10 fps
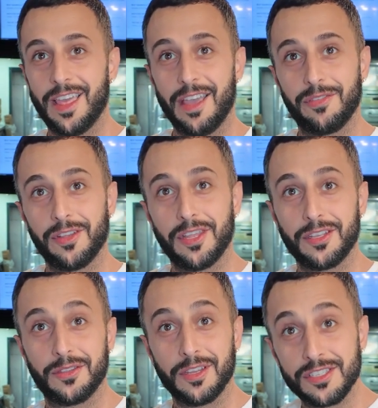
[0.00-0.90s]
That
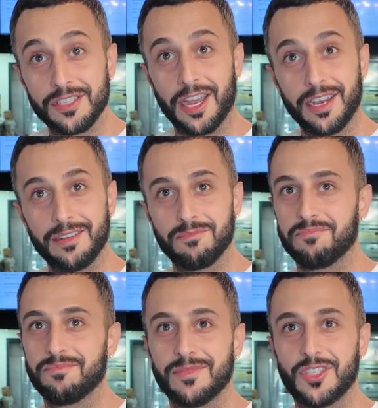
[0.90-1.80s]
feeling inside
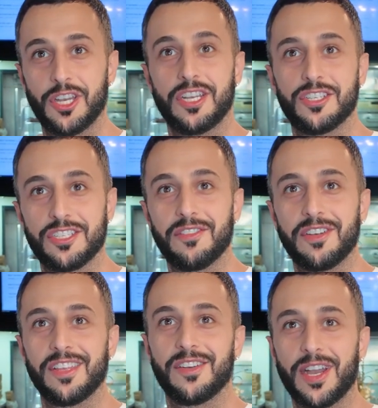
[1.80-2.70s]
changes
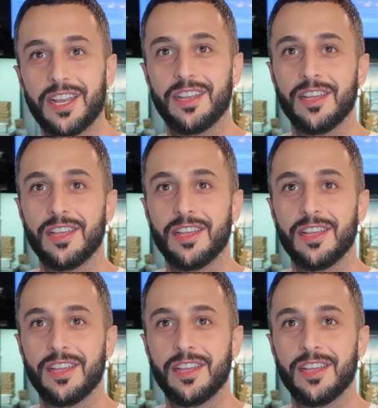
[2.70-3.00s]
everything, right?